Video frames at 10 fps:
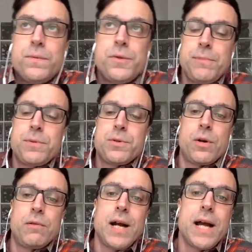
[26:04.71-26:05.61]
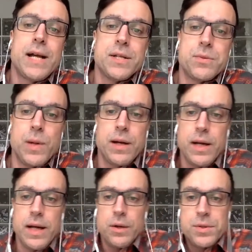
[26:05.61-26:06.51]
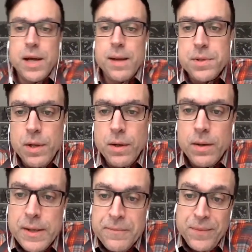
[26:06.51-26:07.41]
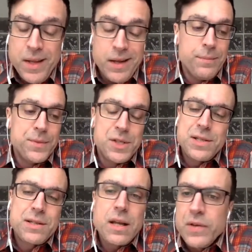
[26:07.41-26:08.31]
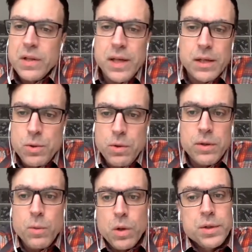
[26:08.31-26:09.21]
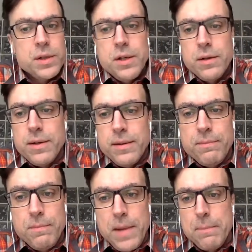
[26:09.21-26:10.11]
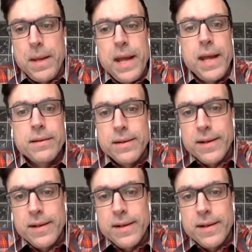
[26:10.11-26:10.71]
ships sort of rise when it goes up. So just think of it like touring the world, and you're the main band.